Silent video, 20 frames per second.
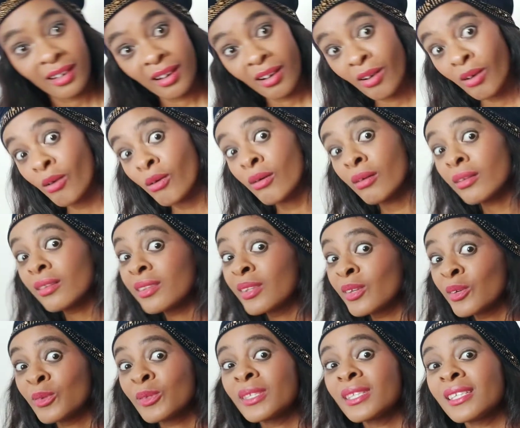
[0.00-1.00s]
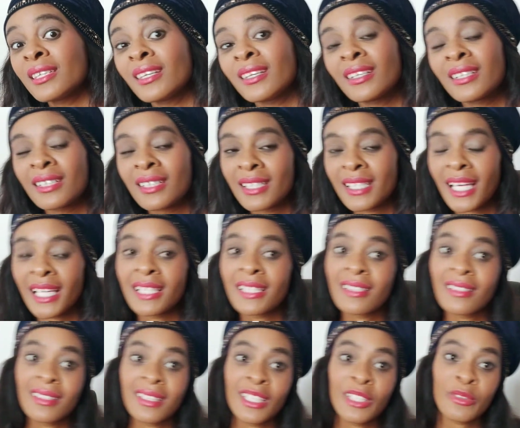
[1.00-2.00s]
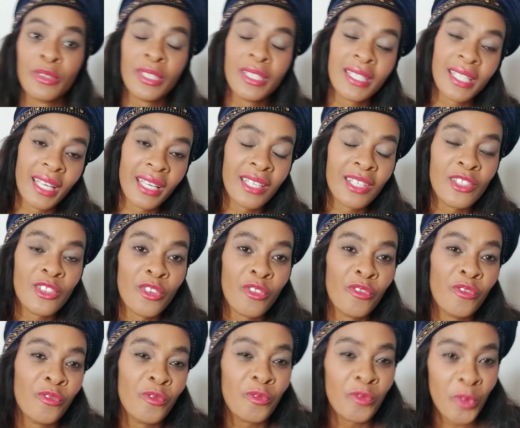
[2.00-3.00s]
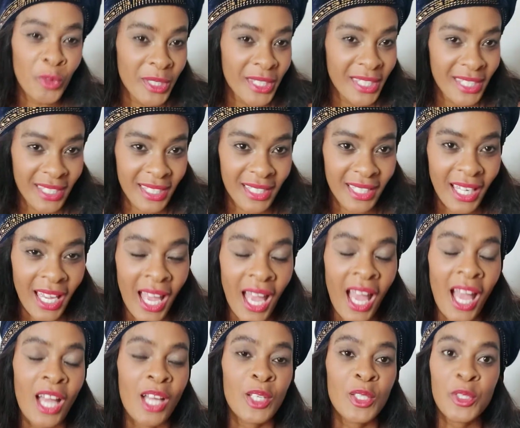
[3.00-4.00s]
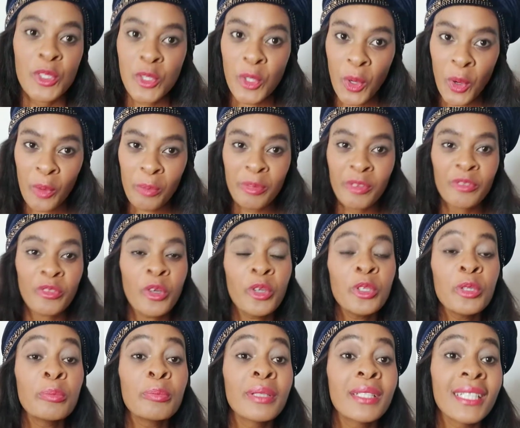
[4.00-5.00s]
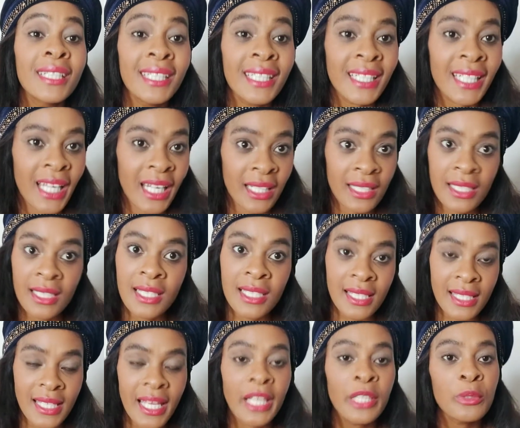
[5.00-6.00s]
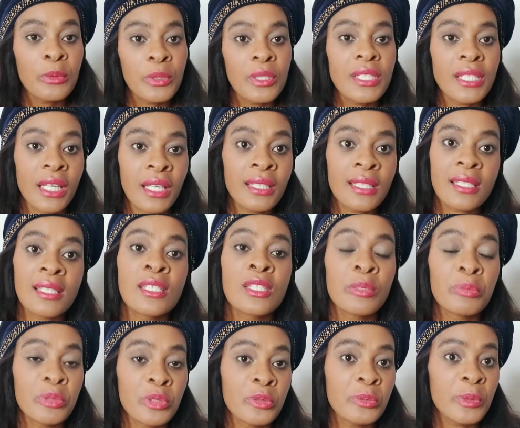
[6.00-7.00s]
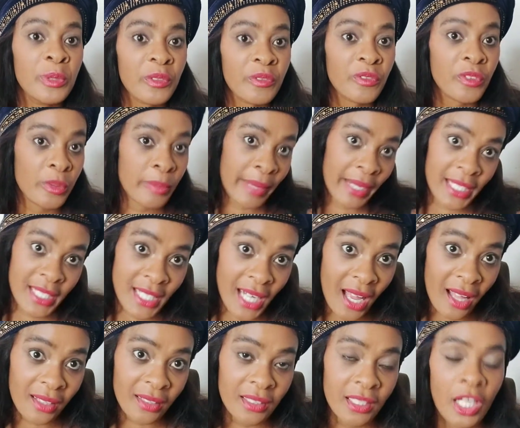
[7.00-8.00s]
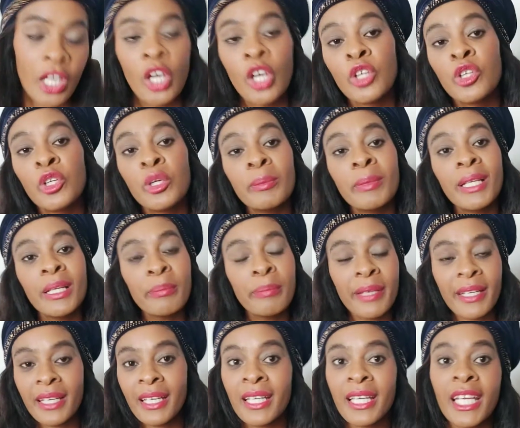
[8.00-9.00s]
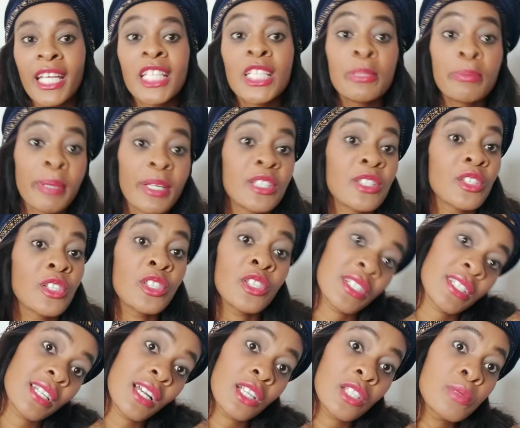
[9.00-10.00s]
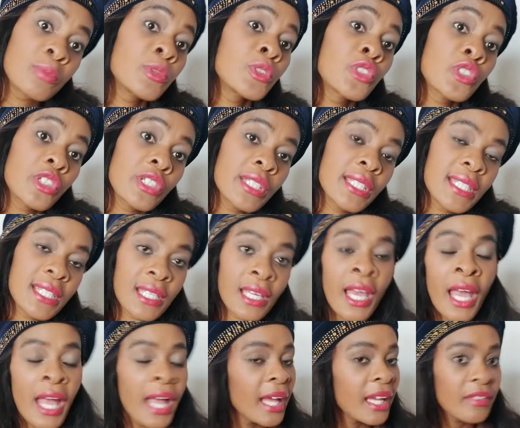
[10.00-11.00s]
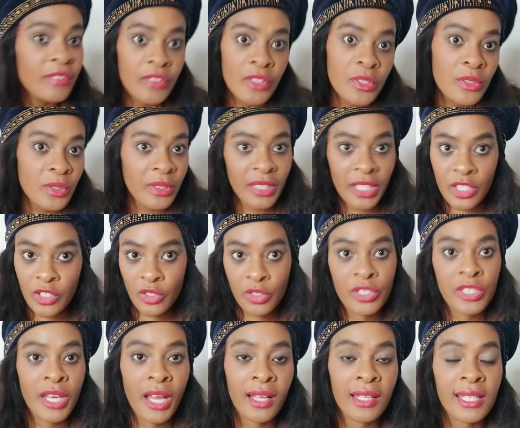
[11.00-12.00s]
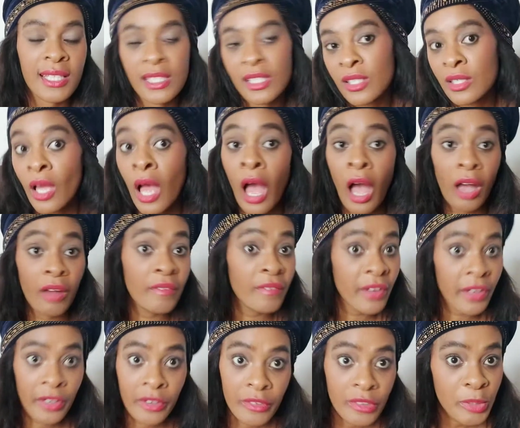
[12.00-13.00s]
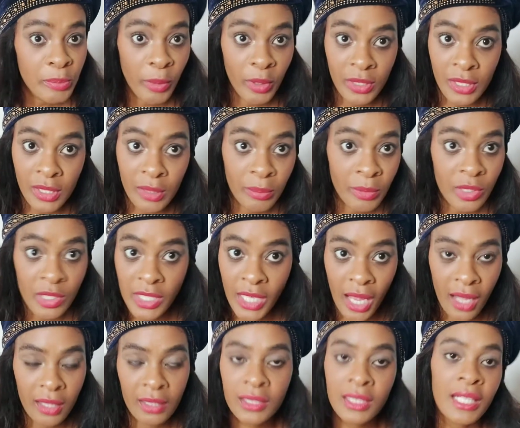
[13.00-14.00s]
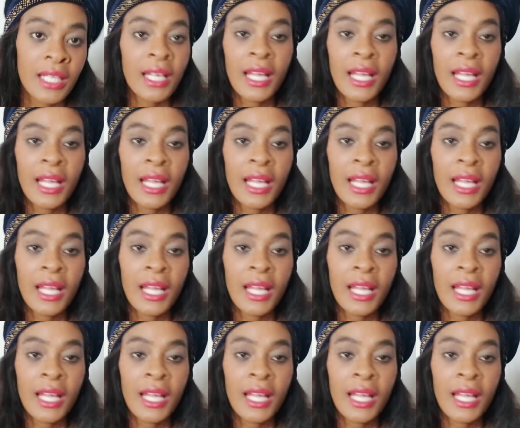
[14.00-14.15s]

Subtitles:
all those years until they reach the age of 40. So before you put in an age, decide which age is appropriate for my child. Normally pick an age based on your child's maturity. If you know that your child is a very responsible child,